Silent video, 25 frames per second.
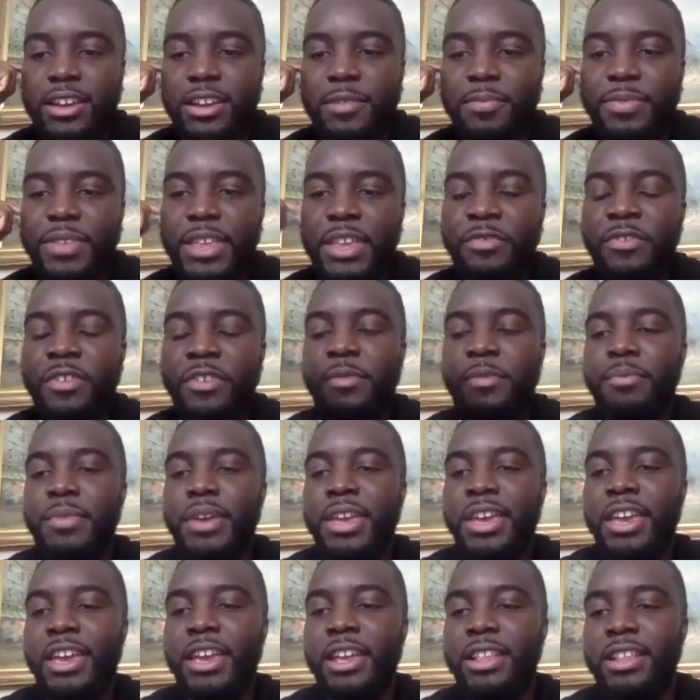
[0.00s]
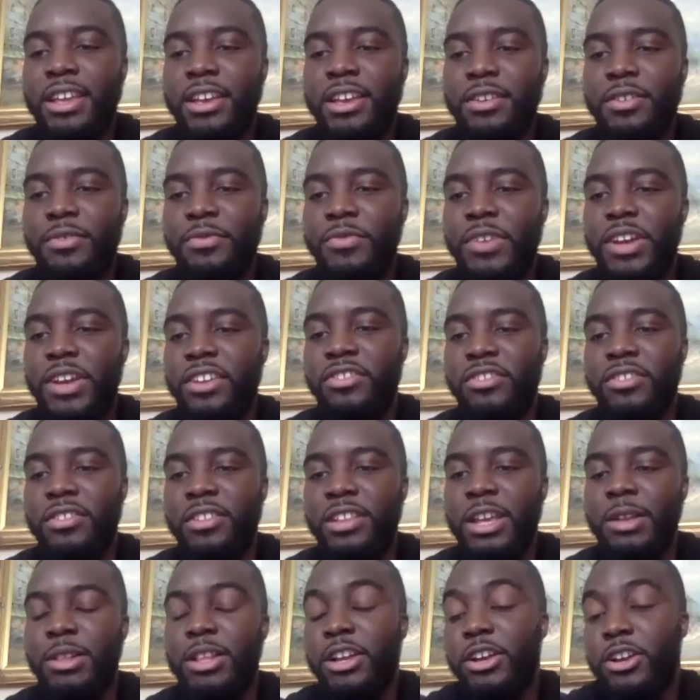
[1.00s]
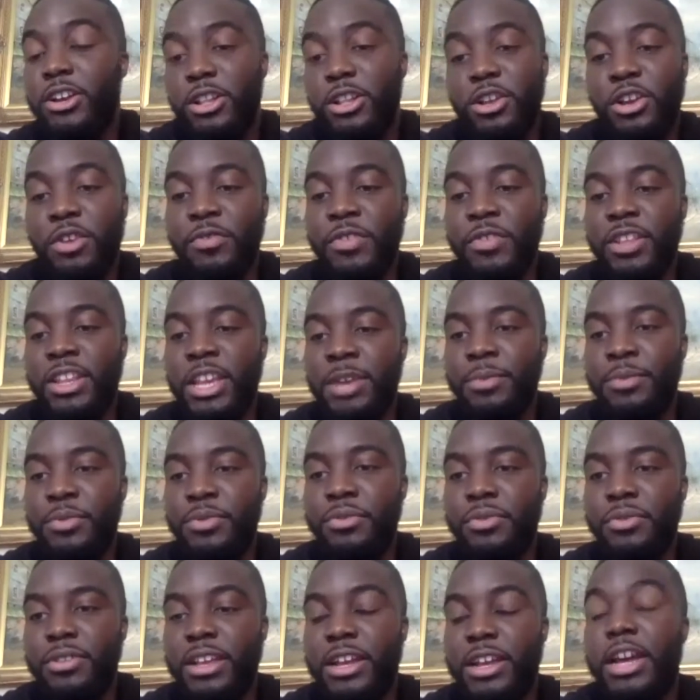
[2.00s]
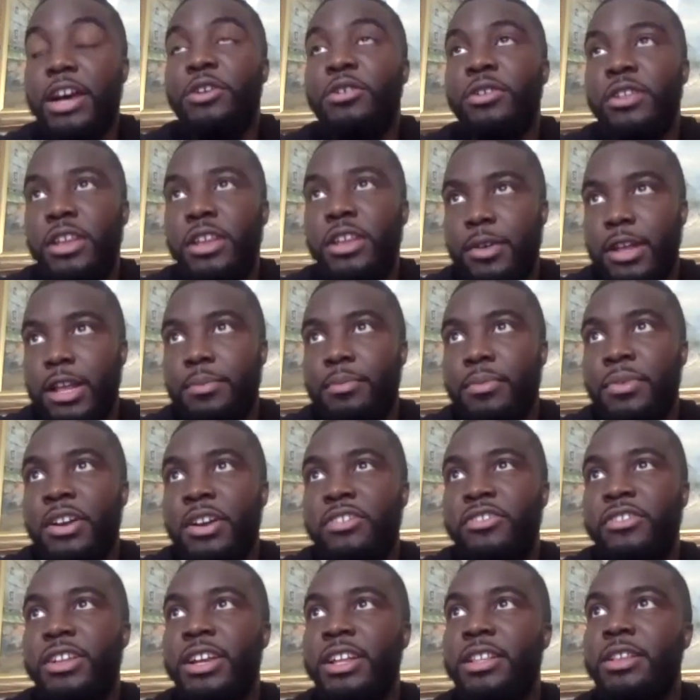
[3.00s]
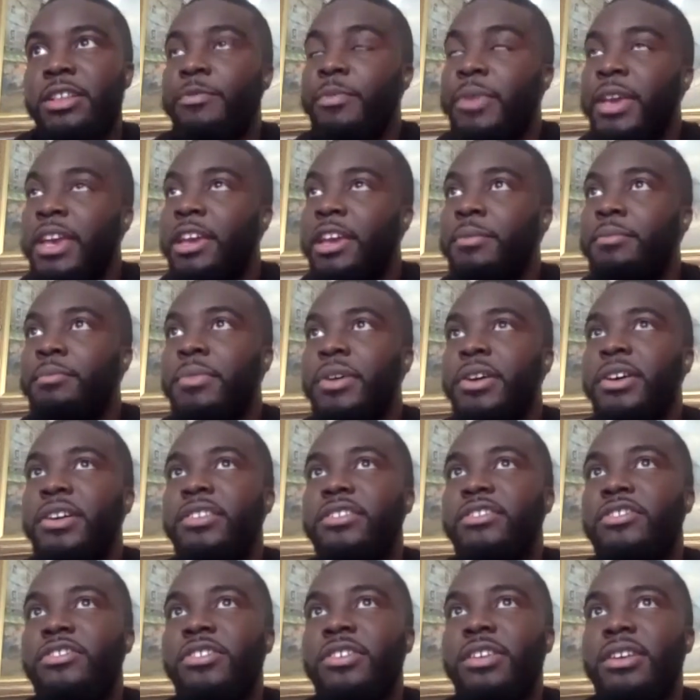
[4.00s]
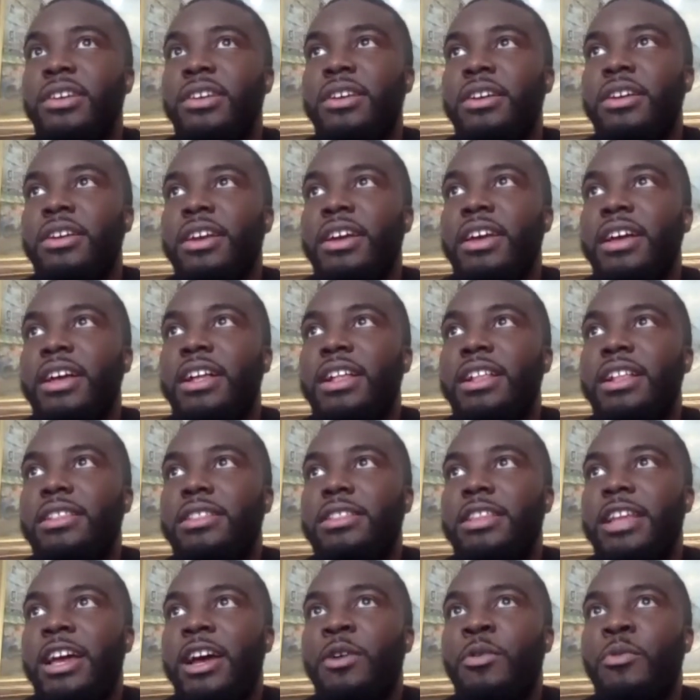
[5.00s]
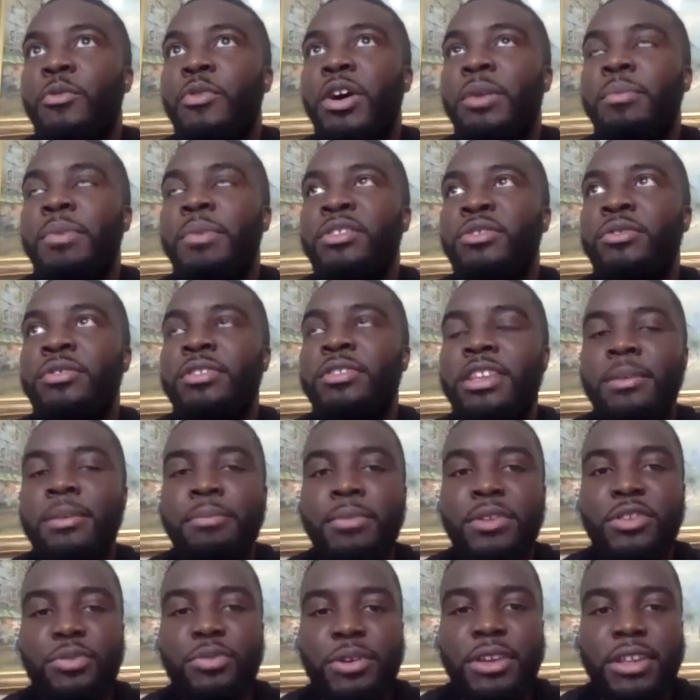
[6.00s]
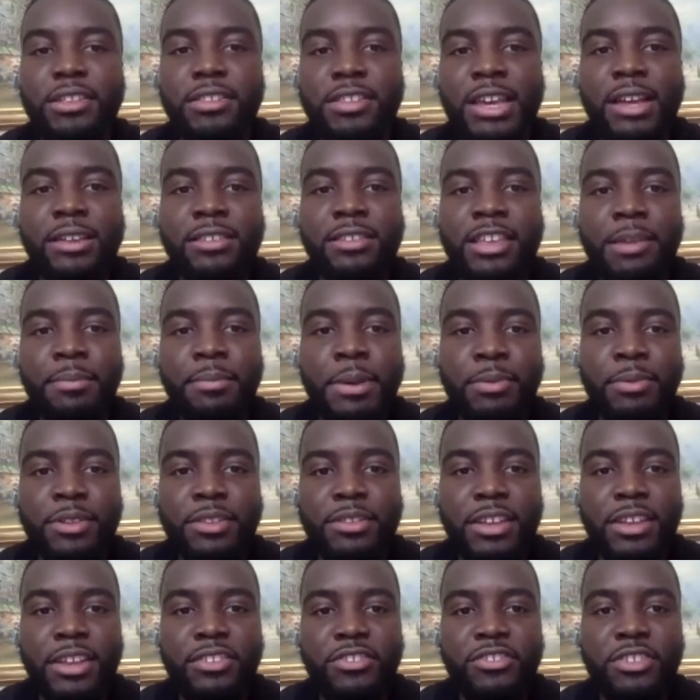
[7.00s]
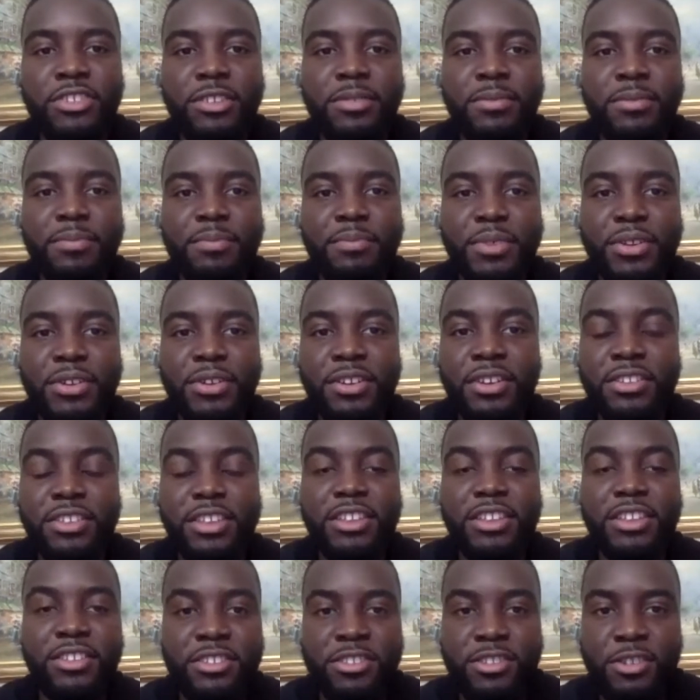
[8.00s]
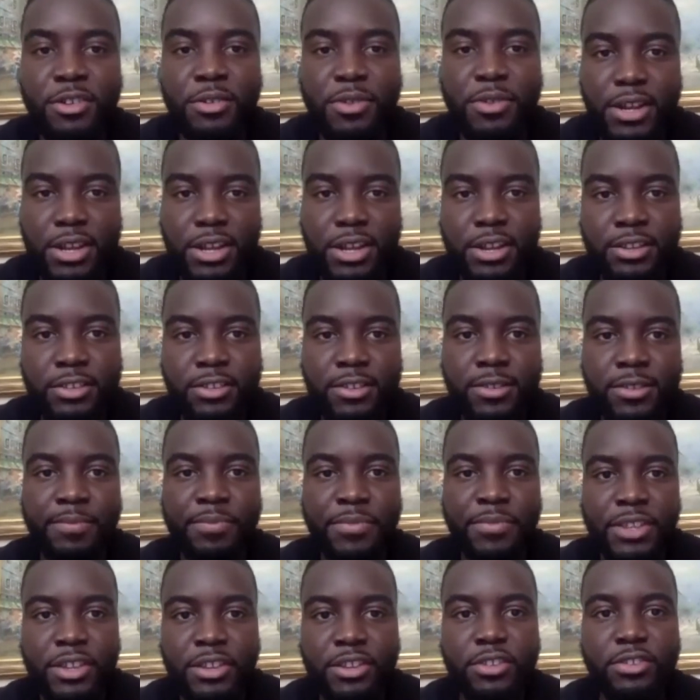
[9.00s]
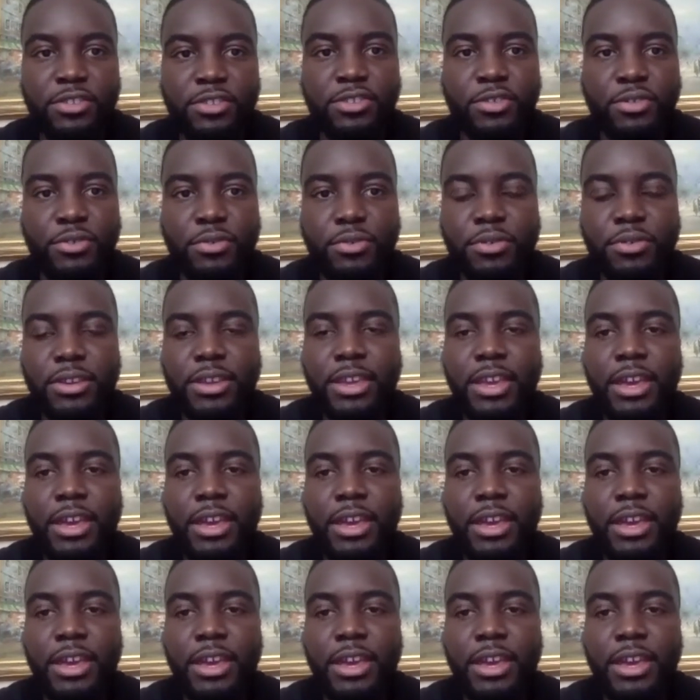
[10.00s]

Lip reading: if I'm making like a fashion label, like a clothing label, like I call it a merch line, like making merch, like what am I doing in between time to get people's attention? Because it's so hard to get